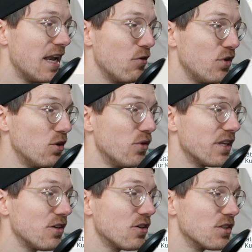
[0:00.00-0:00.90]
And if we then look
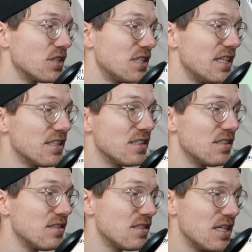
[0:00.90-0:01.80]
at the
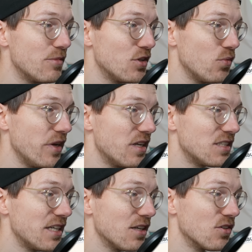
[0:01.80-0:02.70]
consistency between the
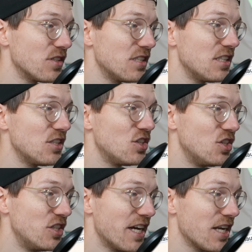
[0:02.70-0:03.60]
signals, this is
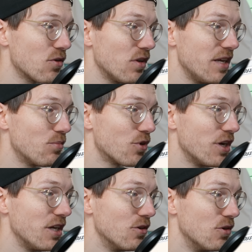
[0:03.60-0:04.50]
generally
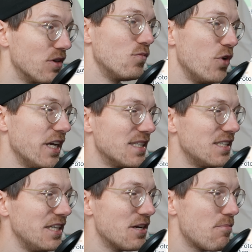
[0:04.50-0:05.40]
pretty good. We can
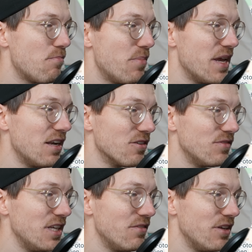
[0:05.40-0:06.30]
see a bit
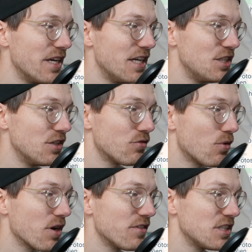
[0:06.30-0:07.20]
of deviation for
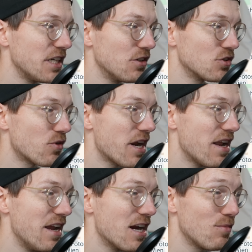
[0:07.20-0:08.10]
one of the signals right
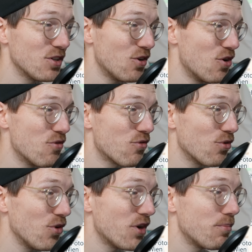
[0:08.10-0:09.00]
here, but
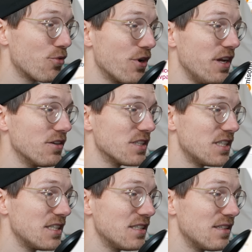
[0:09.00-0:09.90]
overall they're pretty
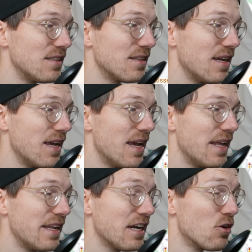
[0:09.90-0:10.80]
consistent.
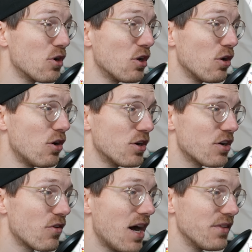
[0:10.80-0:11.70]
And then going along
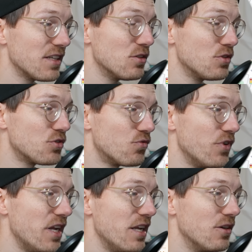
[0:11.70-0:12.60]
the route, this looks
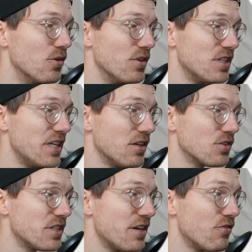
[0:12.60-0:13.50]
really good. The
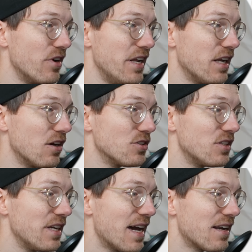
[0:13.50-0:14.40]
signals stay really close
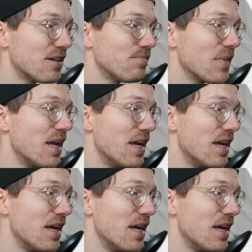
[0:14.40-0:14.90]
together.